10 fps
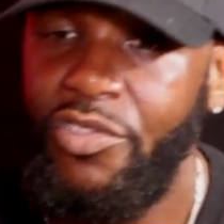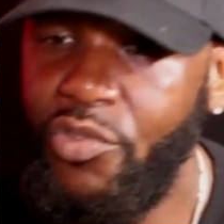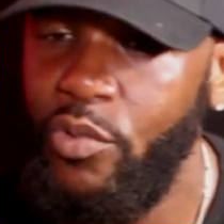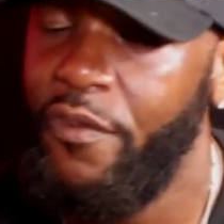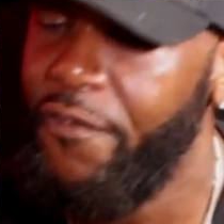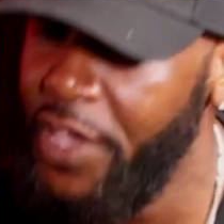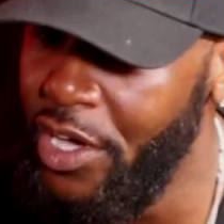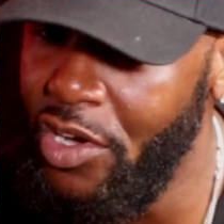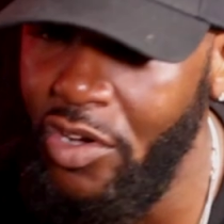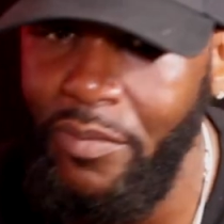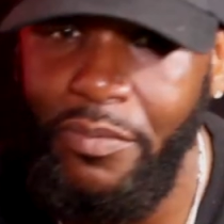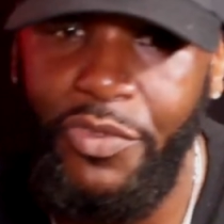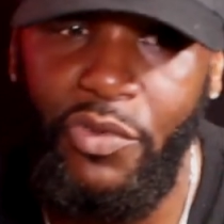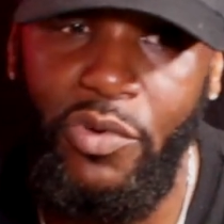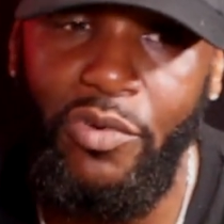through film,
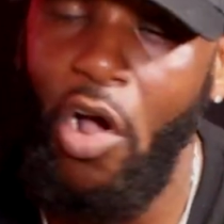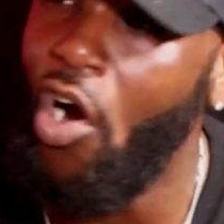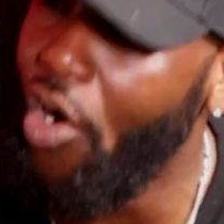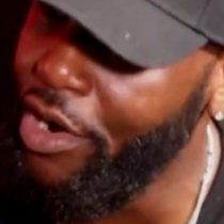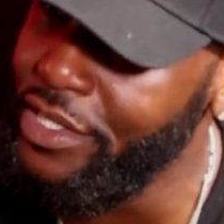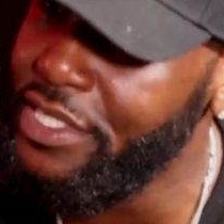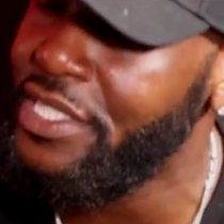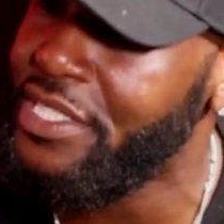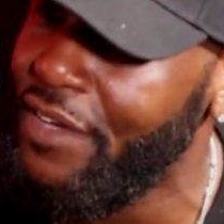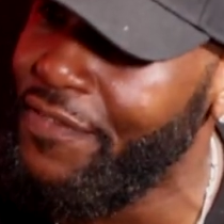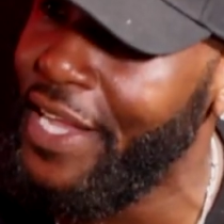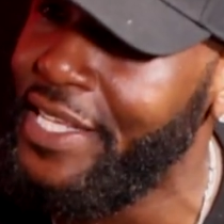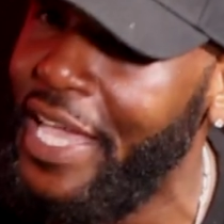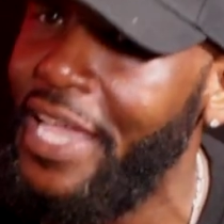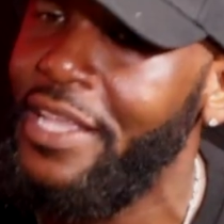through arts and stuff like
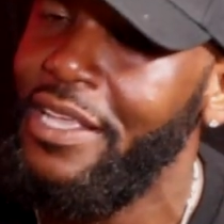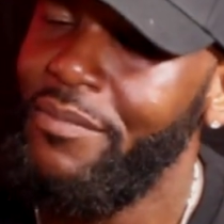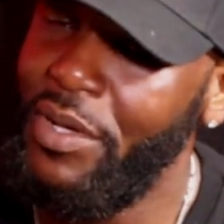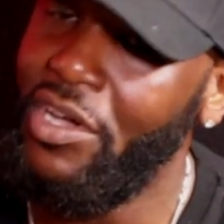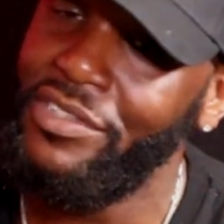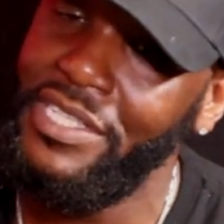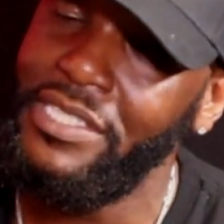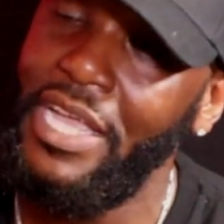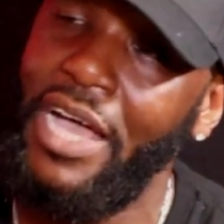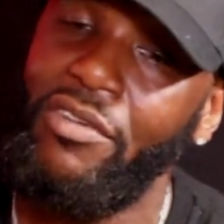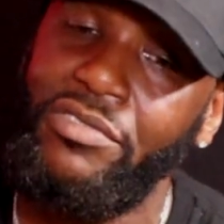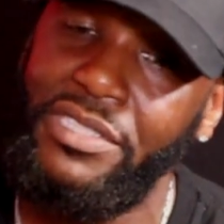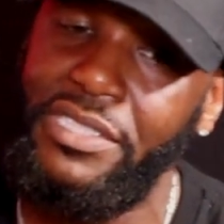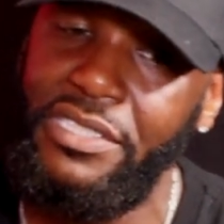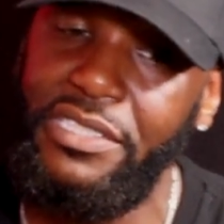that, because that's how
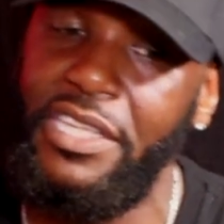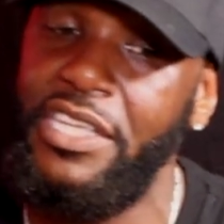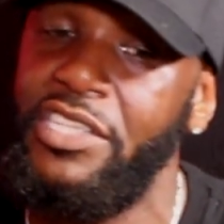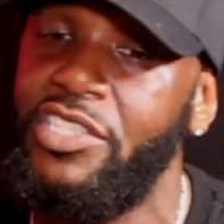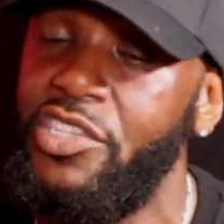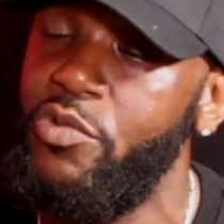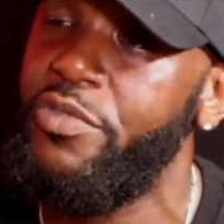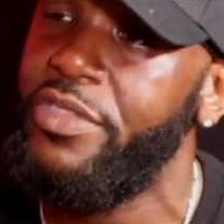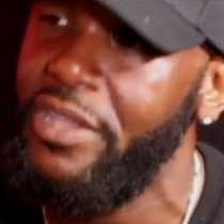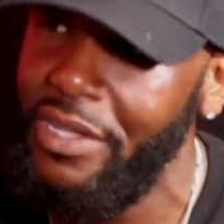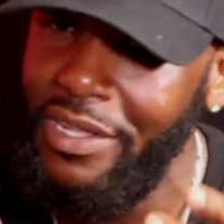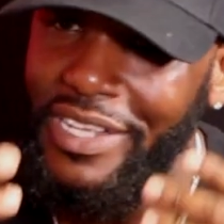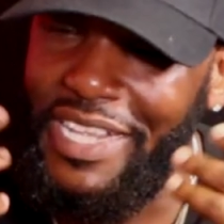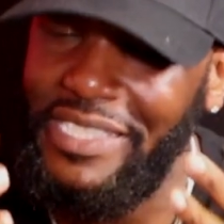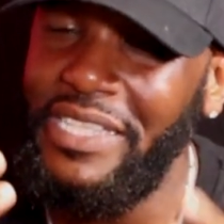these youth.
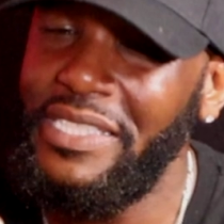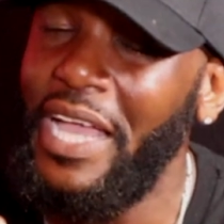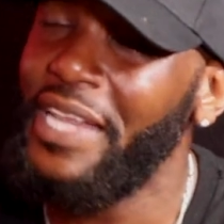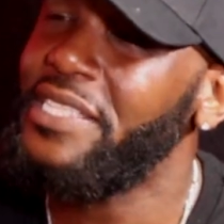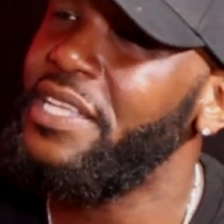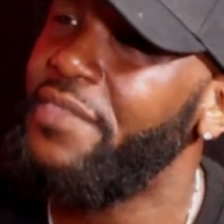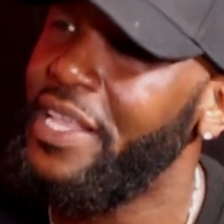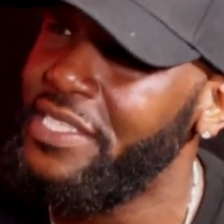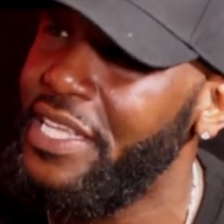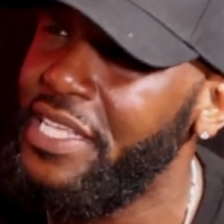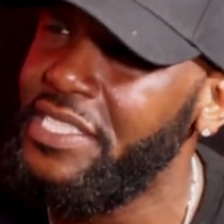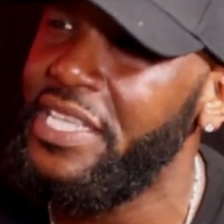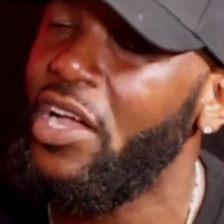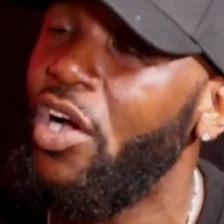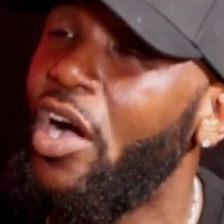That's how they see things now. They
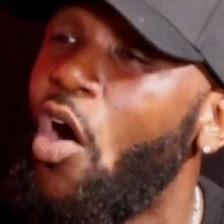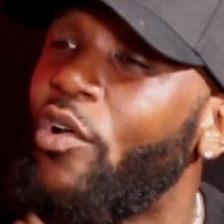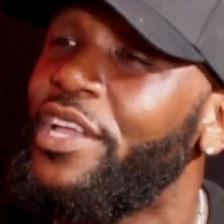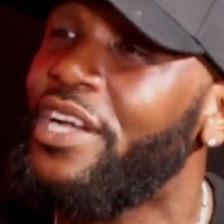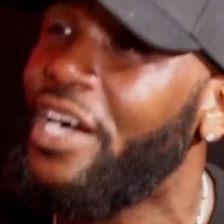see it all in